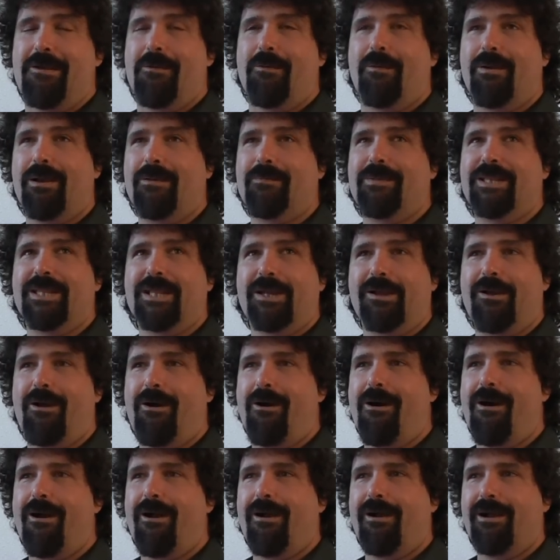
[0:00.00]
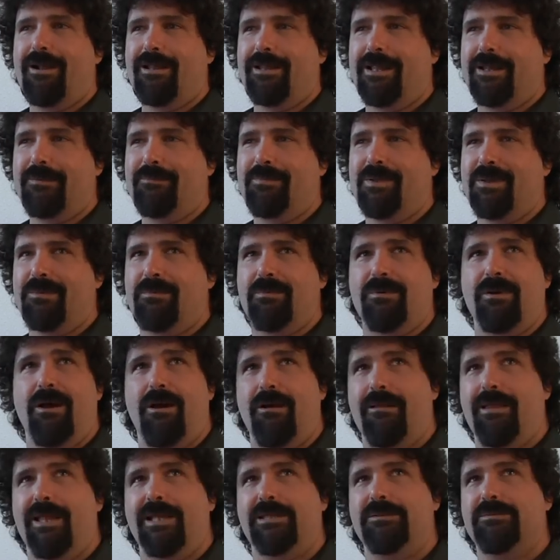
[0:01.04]
when I'm in the car, and then people, oh,
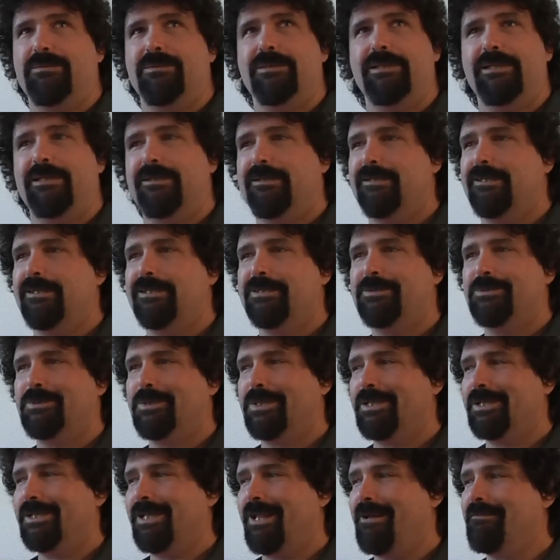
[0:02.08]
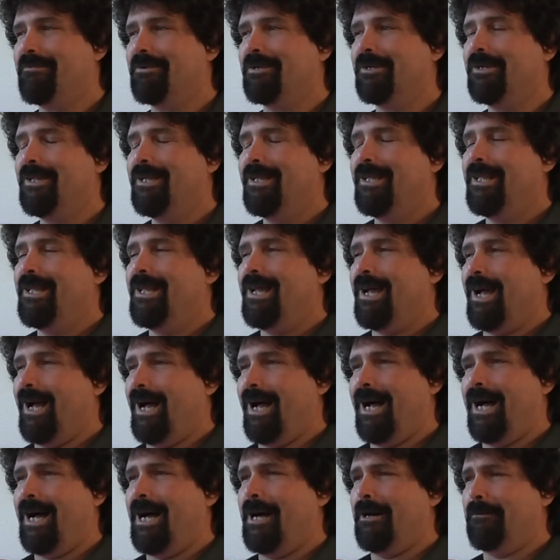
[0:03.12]
that's really good. It's really clever.
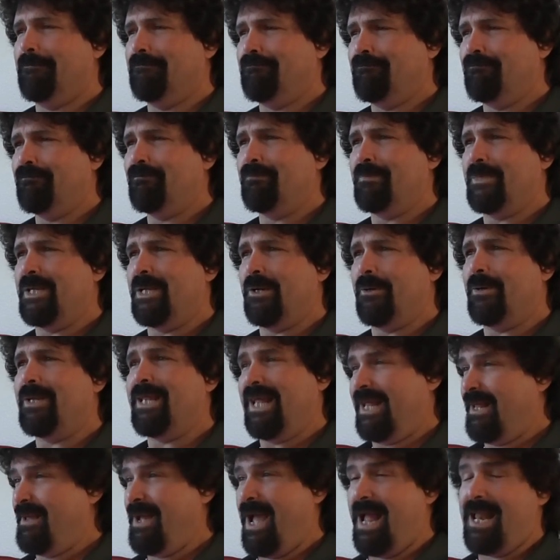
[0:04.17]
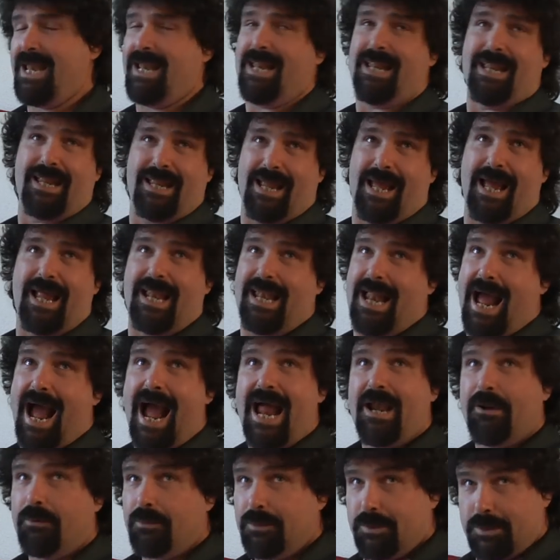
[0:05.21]
Um, you know, I
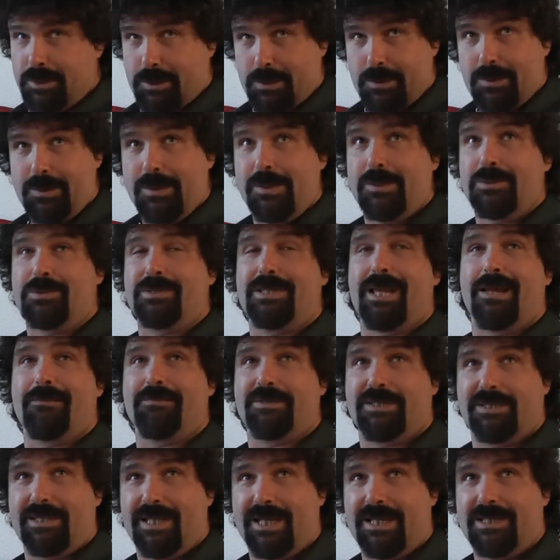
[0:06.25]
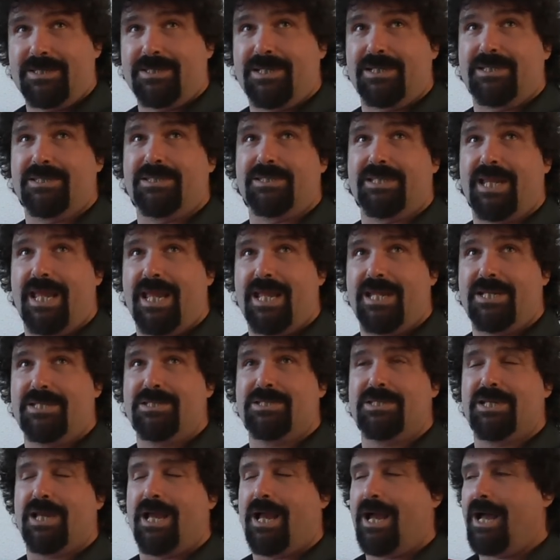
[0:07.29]
don't do those types of things on
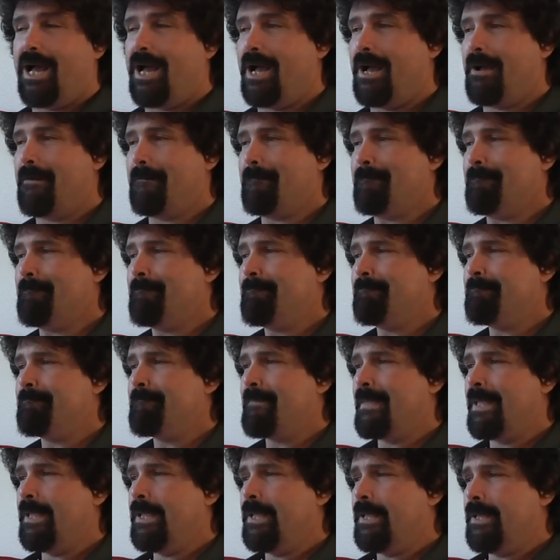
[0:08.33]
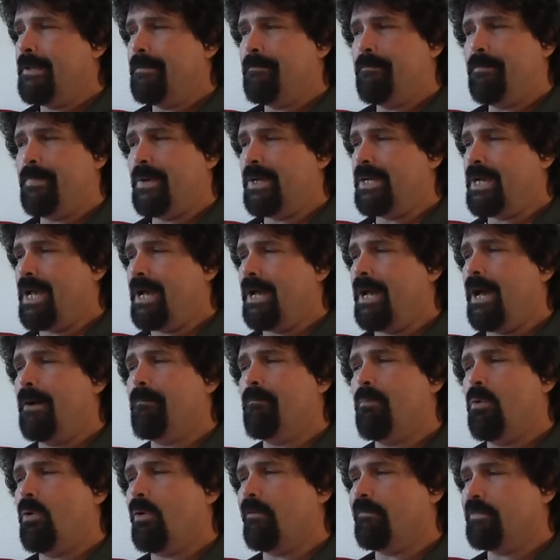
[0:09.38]
stage, but I'm
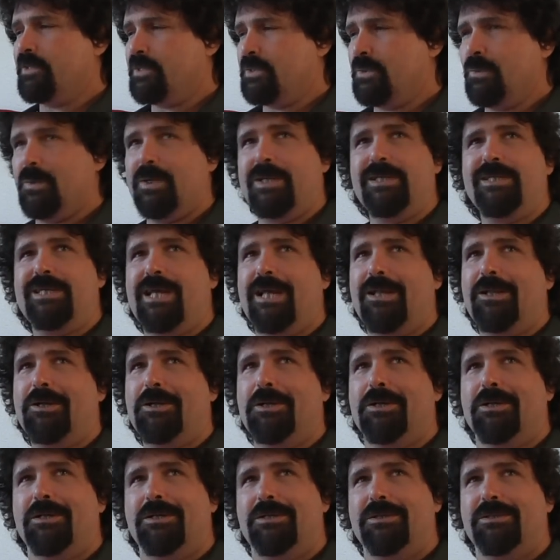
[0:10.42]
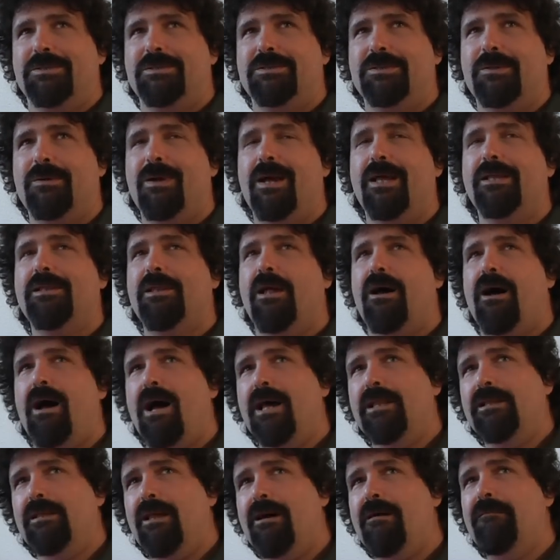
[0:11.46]
more of a storyteller. So I
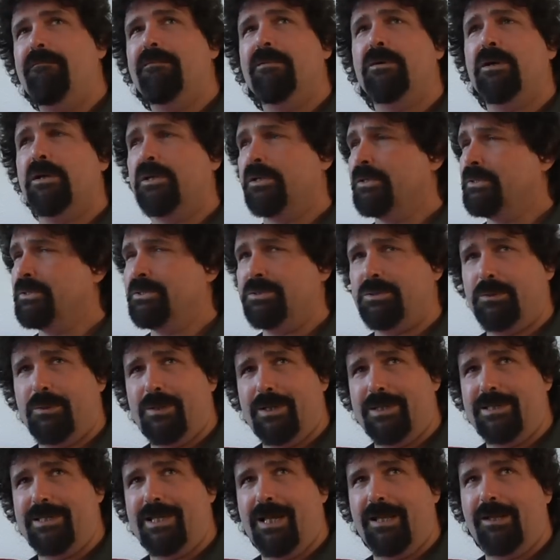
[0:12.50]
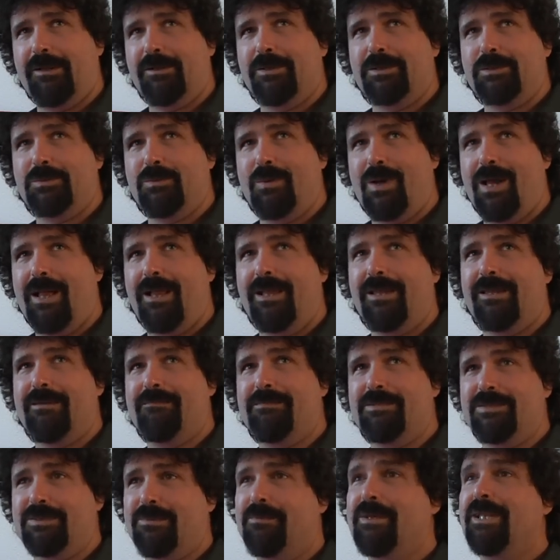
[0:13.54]
love a good storyteller as well.
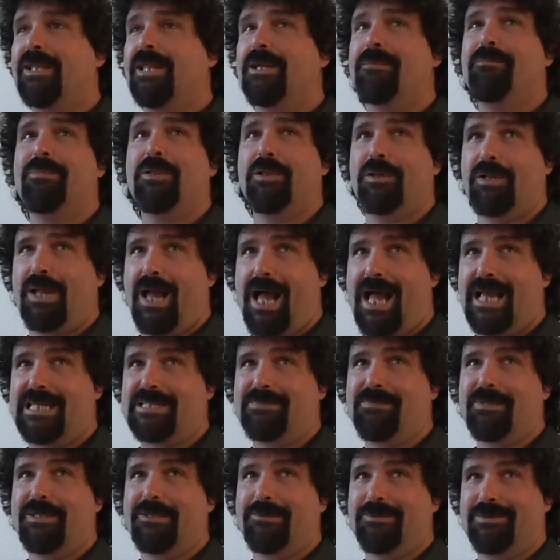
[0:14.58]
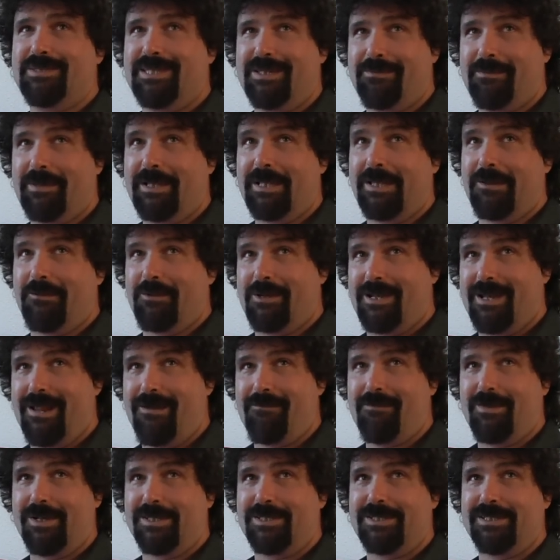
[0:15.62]
Even somebody like Bill Cosby, who seemingly wouldn't
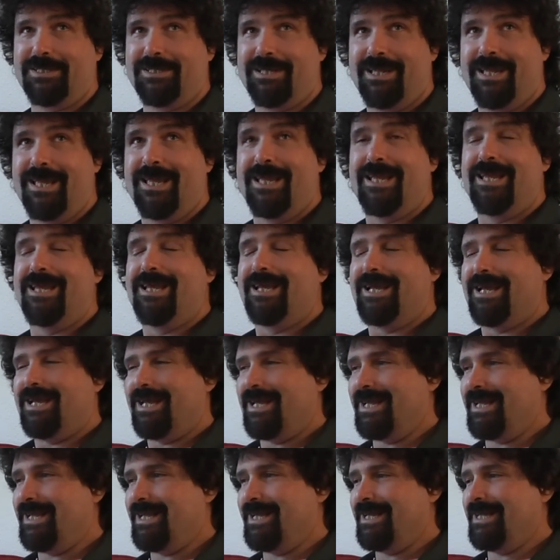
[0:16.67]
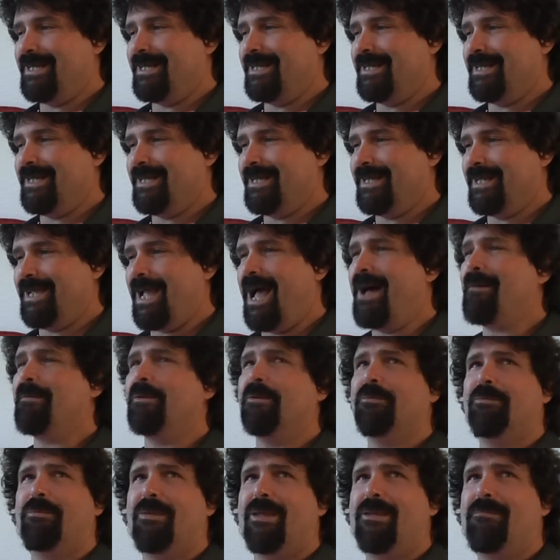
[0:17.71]
have much in common
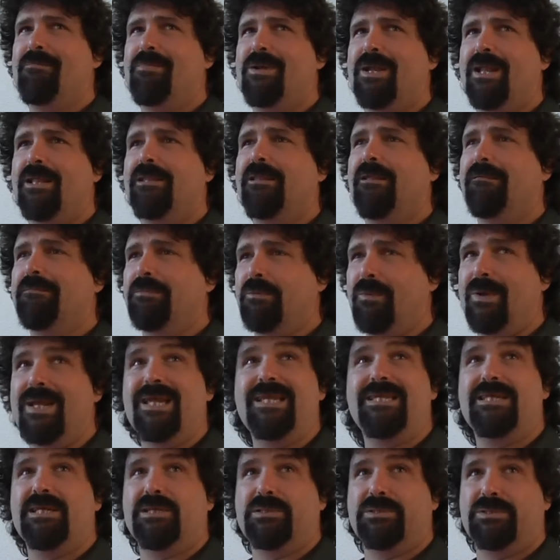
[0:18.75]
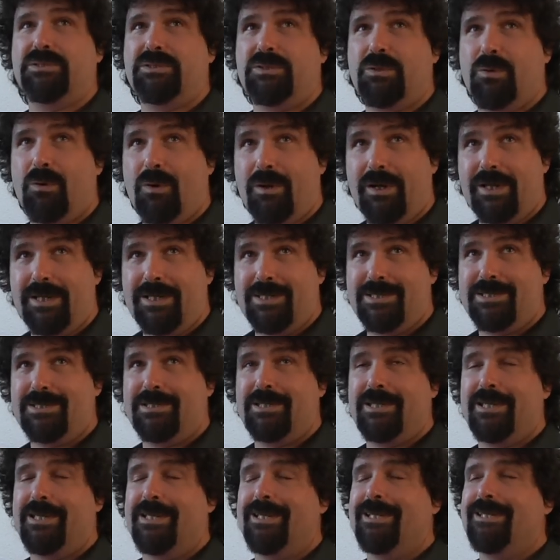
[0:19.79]
with me, but I love the way he tells stories.
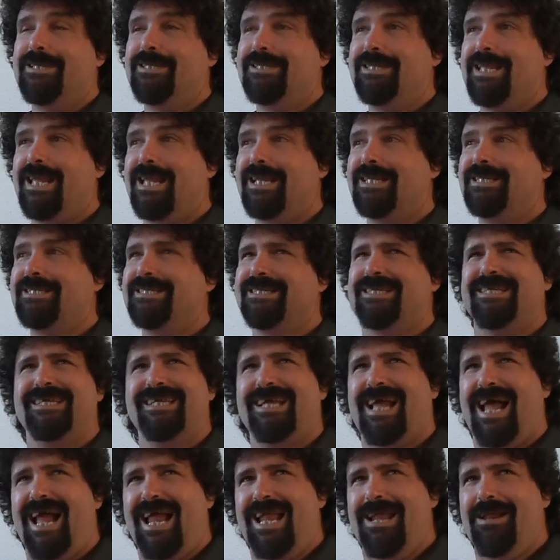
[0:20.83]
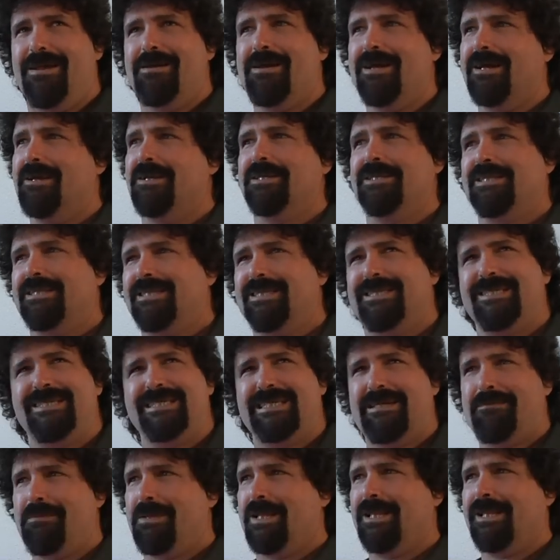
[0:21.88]
Takes kind of
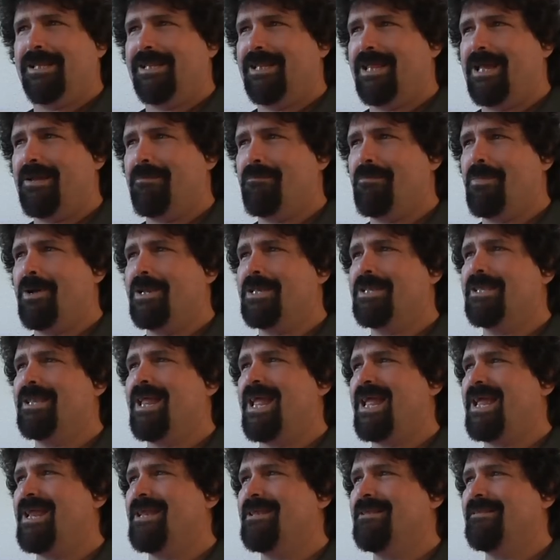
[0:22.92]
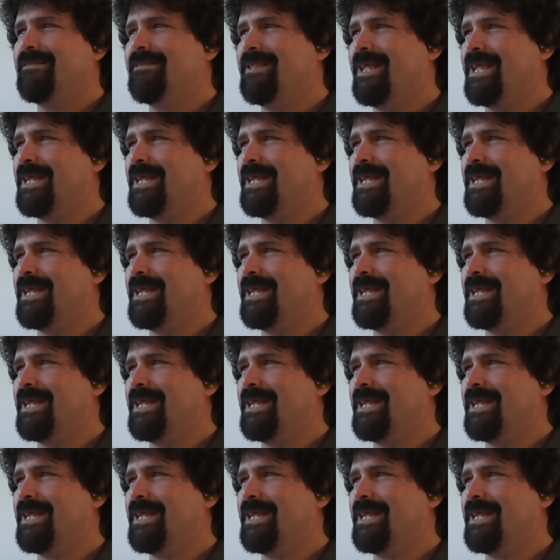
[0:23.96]
seemingly like mundane